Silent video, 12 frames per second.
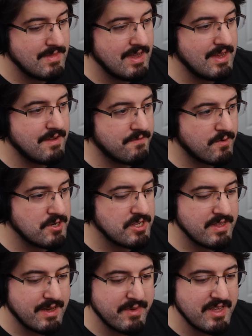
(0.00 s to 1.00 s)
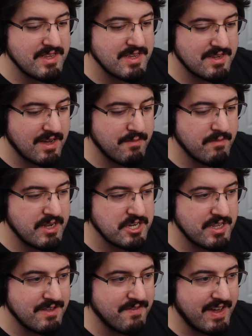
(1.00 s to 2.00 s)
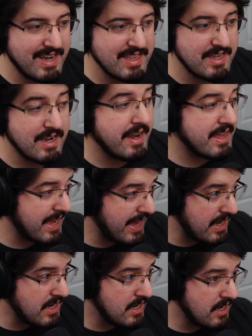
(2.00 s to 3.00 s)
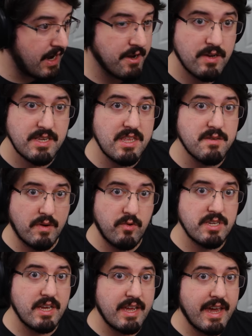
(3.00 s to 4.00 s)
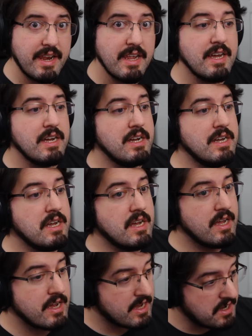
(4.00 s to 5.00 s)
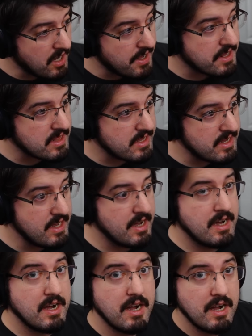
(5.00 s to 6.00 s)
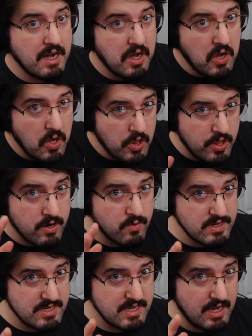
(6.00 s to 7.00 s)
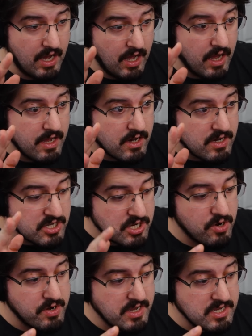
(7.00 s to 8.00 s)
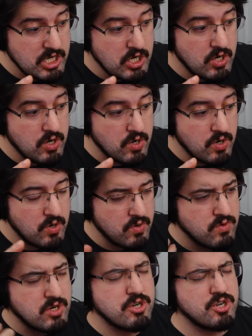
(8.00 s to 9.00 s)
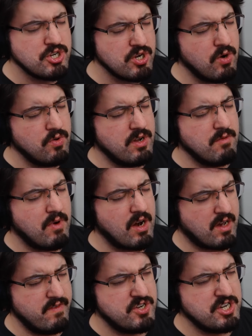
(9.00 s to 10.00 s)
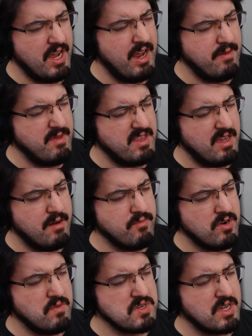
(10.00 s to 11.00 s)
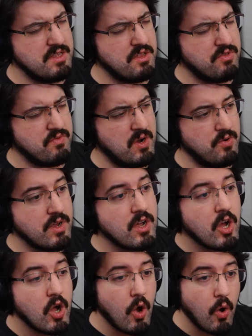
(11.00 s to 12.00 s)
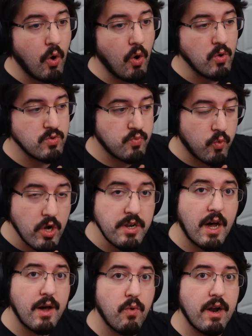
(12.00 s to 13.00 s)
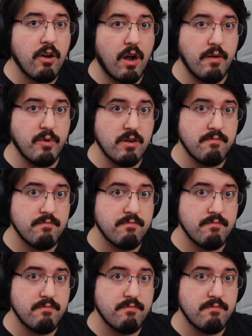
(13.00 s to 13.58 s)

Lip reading: Unfortunately, that means he's not mentioning the fact that, and again, I know I said this, but I'm going to say it again, canonically, there was custodians who, to show their mark of shame that the Emperor was on the throne, would not wear armor